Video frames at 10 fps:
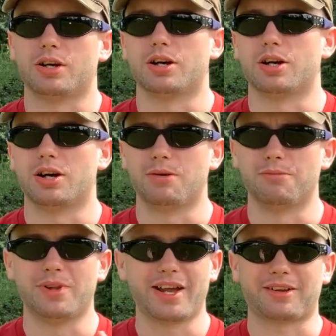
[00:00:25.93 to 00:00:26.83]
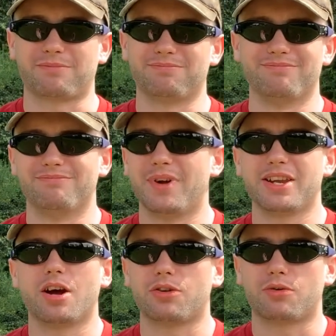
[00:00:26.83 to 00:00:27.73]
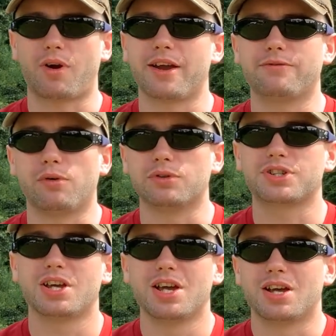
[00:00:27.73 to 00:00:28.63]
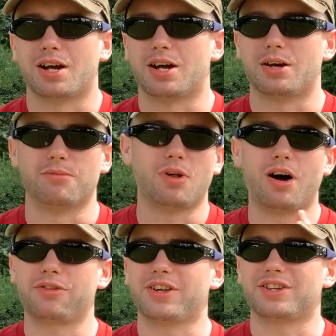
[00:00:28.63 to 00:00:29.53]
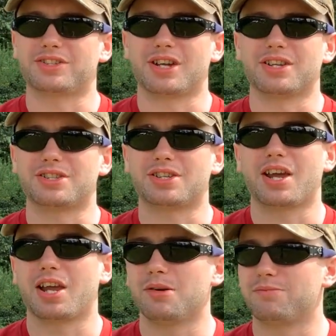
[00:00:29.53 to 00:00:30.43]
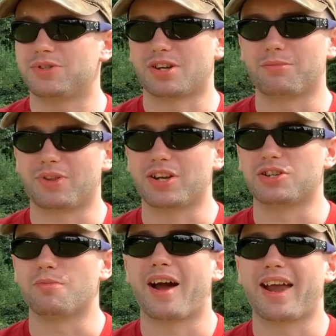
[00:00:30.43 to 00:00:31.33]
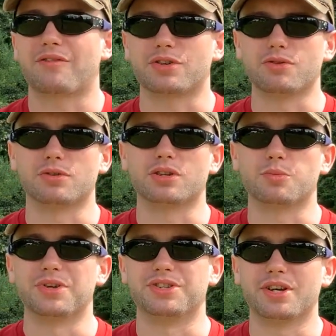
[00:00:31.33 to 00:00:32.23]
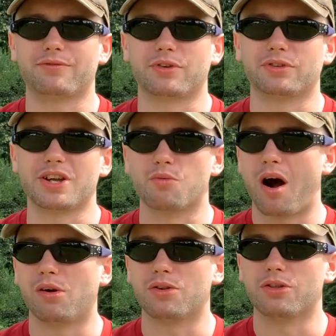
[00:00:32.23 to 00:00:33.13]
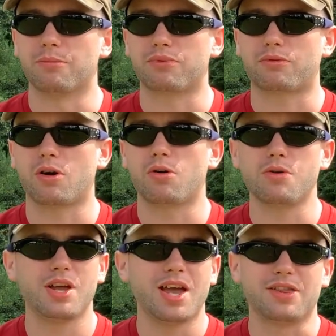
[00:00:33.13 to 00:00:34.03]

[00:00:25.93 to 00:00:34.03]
Um, like many other rifles, um, a lot of things stay the same. Some things you might have to do a little bit differently while in the prone.